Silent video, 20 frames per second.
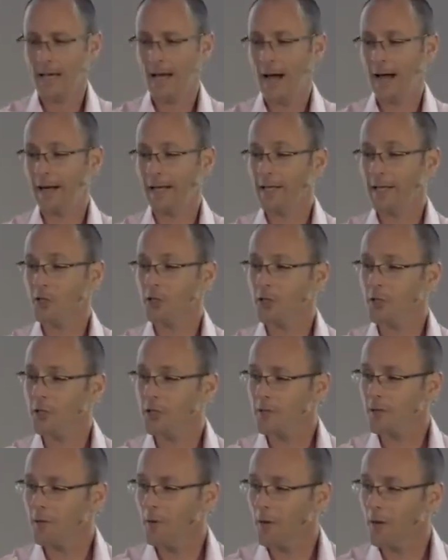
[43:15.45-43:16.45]
and he
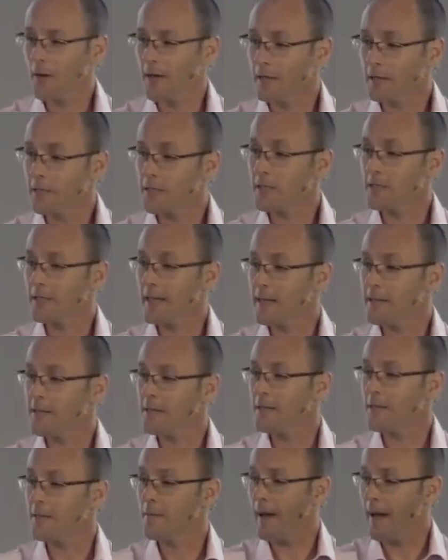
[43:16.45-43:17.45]
just
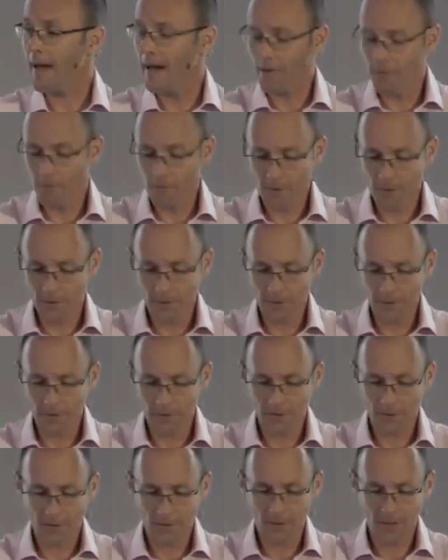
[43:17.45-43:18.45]
extends them
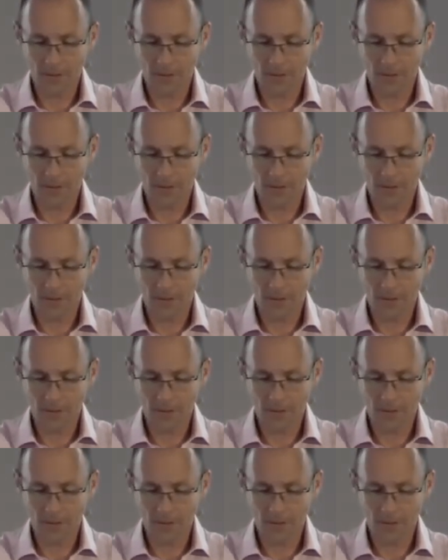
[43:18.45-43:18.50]
outwards